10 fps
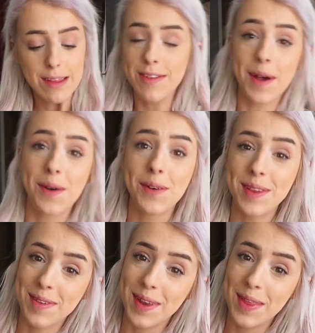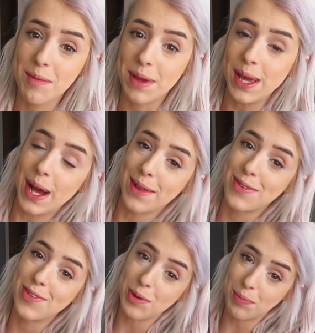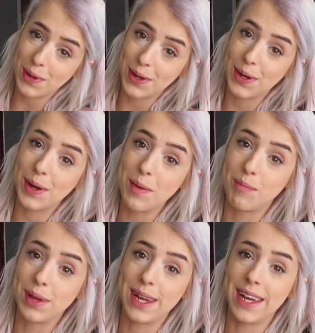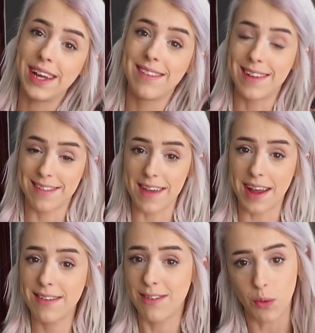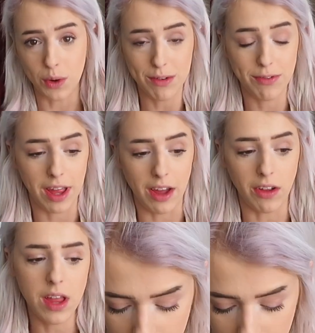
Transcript: So this could either be a super big success or a fail.